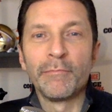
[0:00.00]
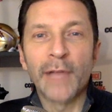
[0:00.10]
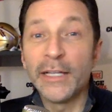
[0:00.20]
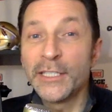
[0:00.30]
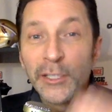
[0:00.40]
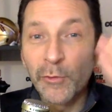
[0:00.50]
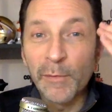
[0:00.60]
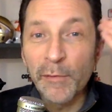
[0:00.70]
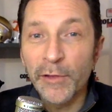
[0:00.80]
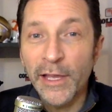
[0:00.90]
I still
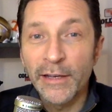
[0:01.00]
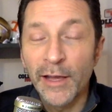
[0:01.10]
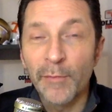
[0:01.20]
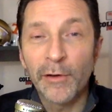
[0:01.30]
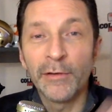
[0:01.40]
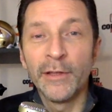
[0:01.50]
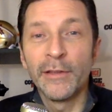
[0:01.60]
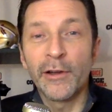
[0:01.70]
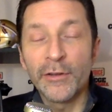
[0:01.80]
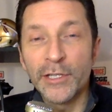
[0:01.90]
remember that number.
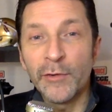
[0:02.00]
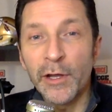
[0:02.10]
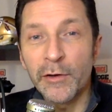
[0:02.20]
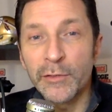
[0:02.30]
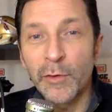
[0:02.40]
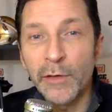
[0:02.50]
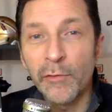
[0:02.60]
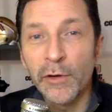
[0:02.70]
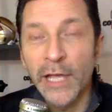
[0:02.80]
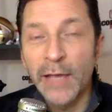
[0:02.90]
There are two hundred
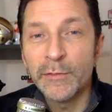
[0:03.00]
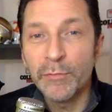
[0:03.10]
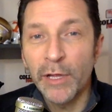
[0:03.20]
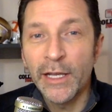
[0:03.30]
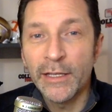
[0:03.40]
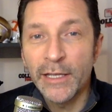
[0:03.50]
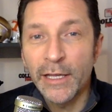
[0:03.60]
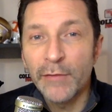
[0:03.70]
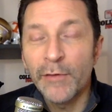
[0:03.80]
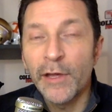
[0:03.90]
twenty-four games played in the
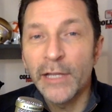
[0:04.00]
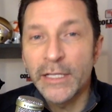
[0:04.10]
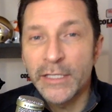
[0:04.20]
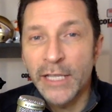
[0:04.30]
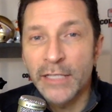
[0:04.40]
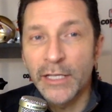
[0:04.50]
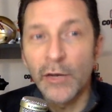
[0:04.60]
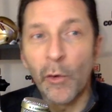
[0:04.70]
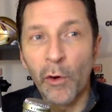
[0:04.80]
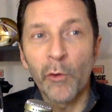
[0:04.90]
N F L each season,
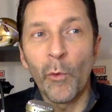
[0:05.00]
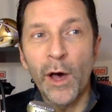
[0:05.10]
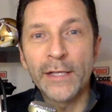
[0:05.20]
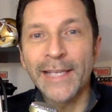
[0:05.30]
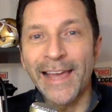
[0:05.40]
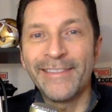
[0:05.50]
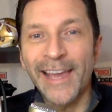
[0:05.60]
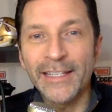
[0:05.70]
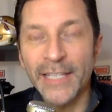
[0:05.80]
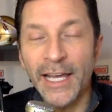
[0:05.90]
or was at
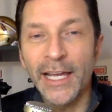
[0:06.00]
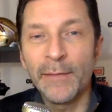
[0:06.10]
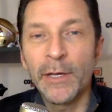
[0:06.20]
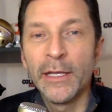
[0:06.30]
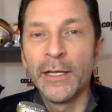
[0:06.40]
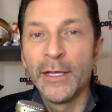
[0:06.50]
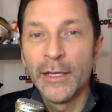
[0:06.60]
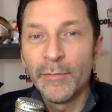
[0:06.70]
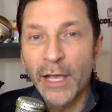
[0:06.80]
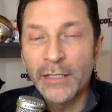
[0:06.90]
that time,
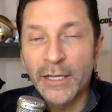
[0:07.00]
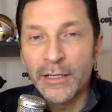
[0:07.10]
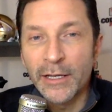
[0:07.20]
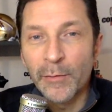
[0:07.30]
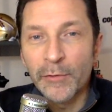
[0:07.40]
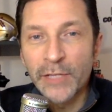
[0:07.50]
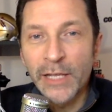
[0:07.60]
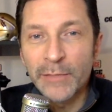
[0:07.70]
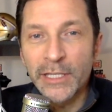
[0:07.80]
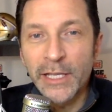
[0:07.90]
based on the number of
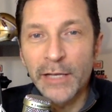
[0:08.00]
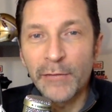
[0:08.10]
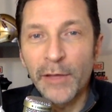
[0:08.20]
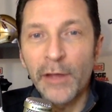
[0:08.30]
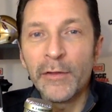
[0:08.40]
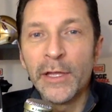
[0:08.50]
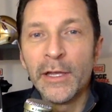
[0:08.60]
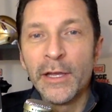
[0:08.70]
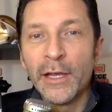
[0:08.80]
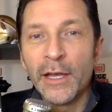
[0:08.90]
teams in the N F L.
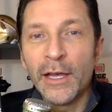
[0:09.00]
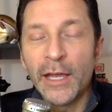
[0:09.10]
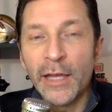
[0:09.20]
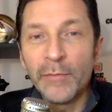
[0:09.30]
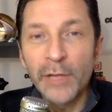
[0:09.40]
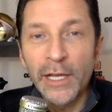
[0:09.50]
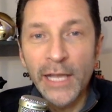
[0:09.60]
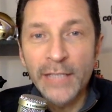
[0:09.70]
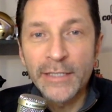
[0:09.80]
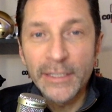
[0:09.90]
Uh, and played
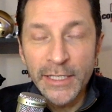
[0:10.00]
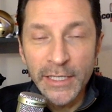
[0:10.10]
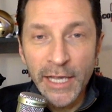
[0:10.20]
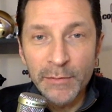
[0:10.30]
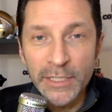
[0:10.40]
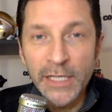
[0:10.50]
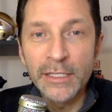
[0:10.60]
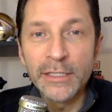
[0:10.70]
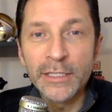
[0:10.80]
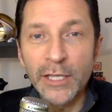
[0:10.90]
a sixteen-game
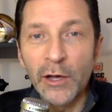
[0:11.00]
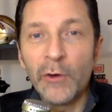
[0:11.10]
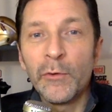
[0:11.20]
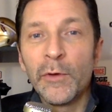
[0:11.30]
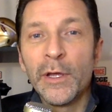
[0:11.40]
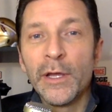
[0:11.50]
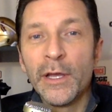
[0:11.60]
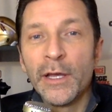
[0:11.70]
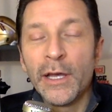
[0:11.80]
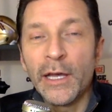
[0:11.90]
season, so
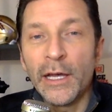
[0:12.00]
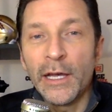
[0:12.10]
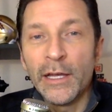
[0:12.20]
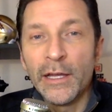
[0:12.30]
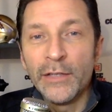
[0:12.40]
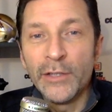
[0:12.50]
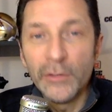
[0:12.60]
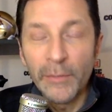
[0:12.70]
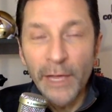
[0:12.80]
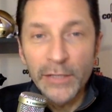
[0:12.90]
uh,
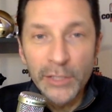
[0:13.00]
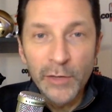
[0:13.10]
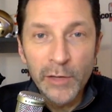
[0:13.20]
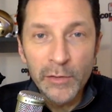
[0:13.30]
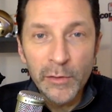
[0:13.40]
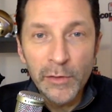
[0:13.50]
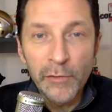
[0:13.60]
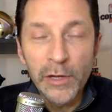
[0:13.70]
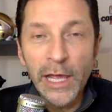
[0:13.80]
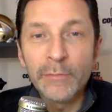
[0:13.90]
do the math, two hundred
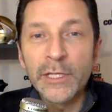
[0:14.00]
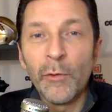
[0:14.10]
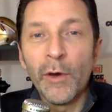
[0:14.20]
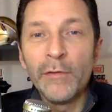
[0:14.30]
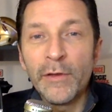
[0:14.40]
twenty-four games, one hundred